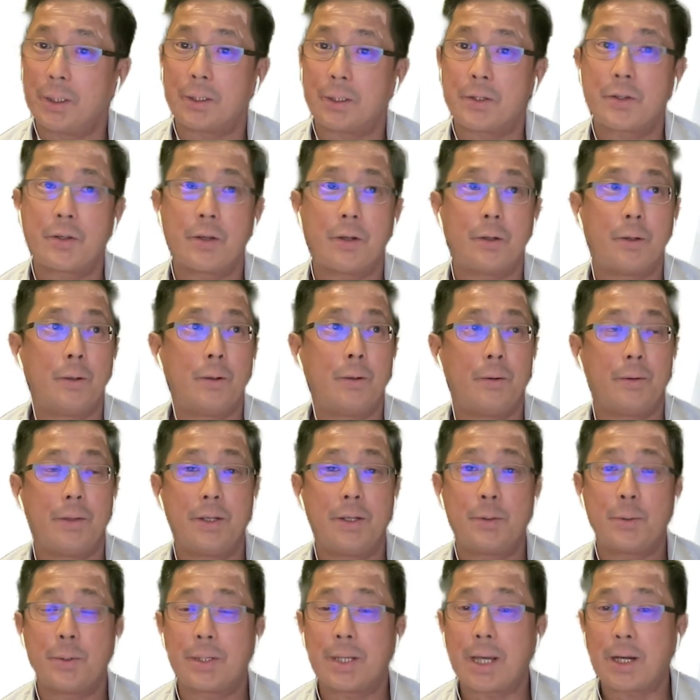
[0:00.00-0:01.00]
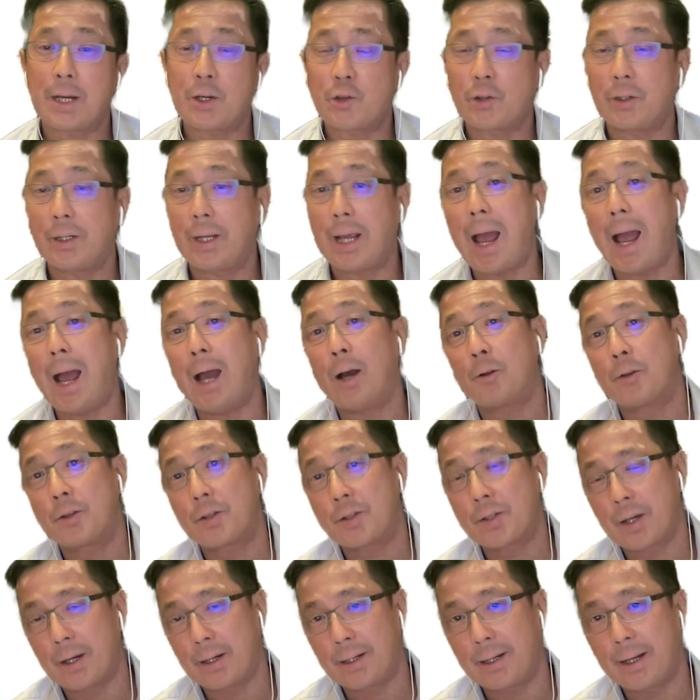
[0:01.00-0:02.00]
So this was actually
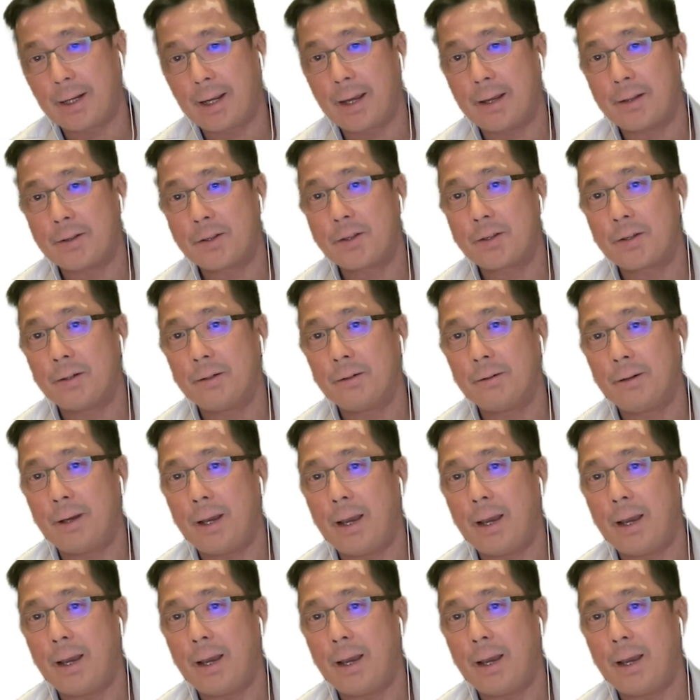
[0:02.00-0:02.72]
outside cancer,